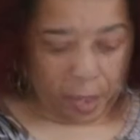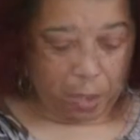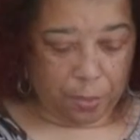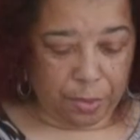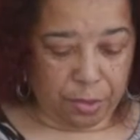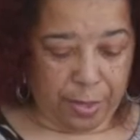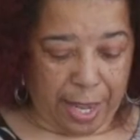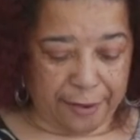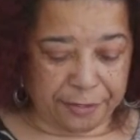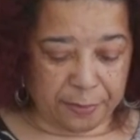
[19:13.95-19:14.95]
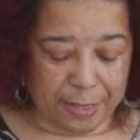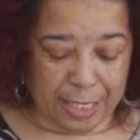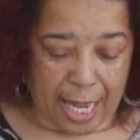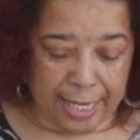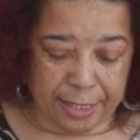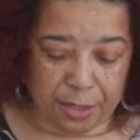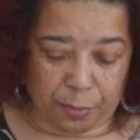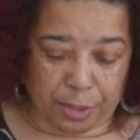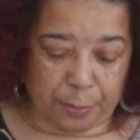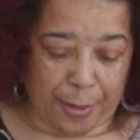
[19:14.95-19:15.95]
We do have some clients
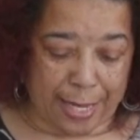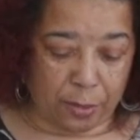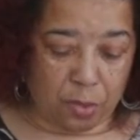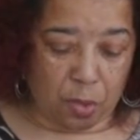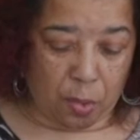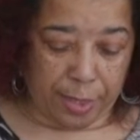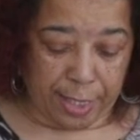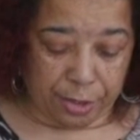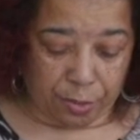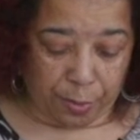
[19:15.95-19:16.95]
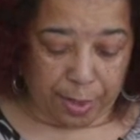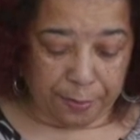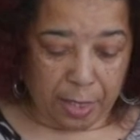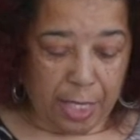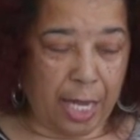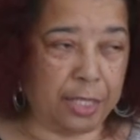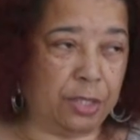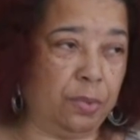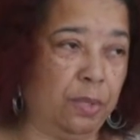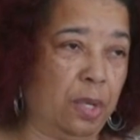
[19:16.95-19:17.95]
with spinal cord injury, and
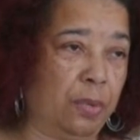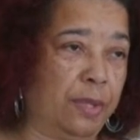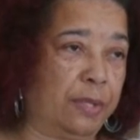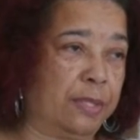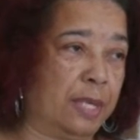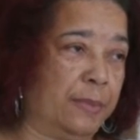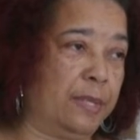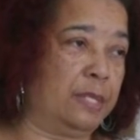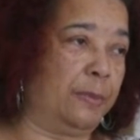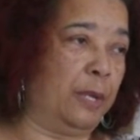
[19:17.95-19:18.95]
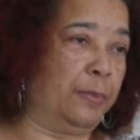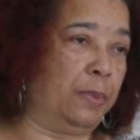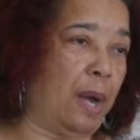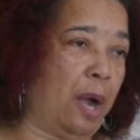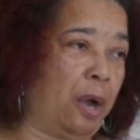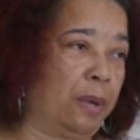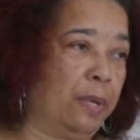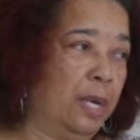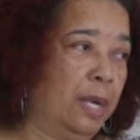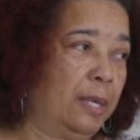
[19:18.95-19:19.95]
do know that some of these people are
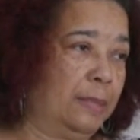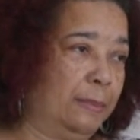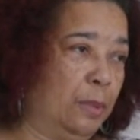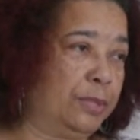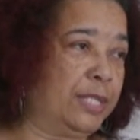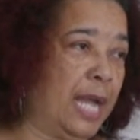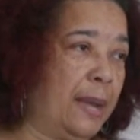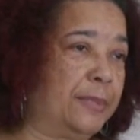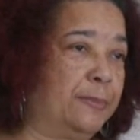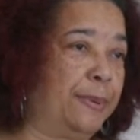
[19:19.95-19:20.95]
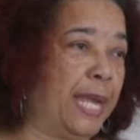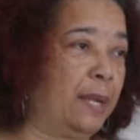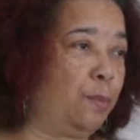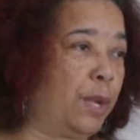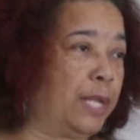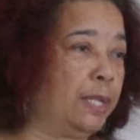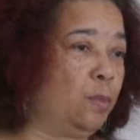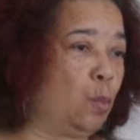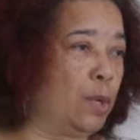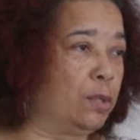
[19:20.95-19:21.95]
most times
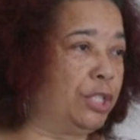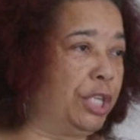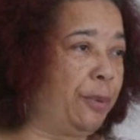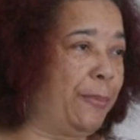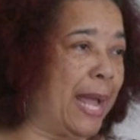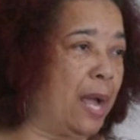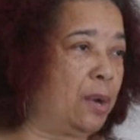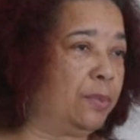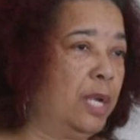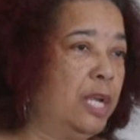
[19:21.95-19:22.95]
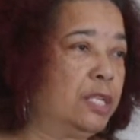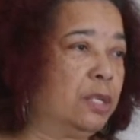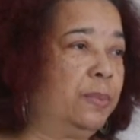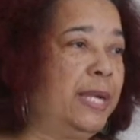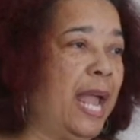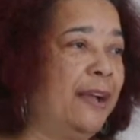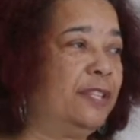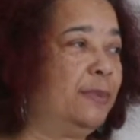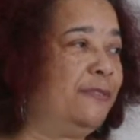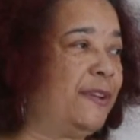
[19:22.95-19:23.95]
bedridden, wheelchair bound. So we have
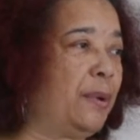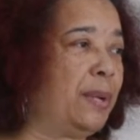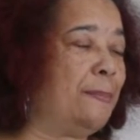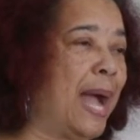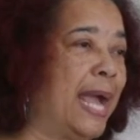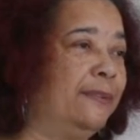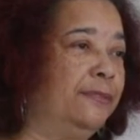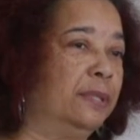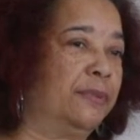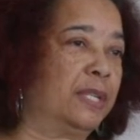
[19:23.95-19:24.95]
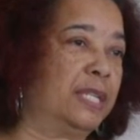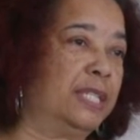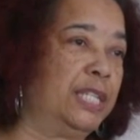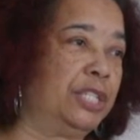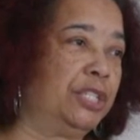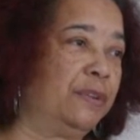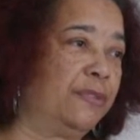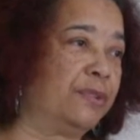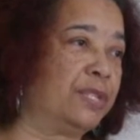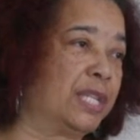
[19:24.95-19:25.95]
to be very mindful of the condition of
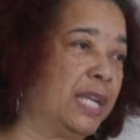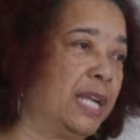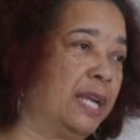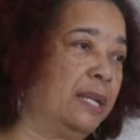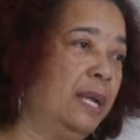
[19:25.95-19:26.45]
their skin.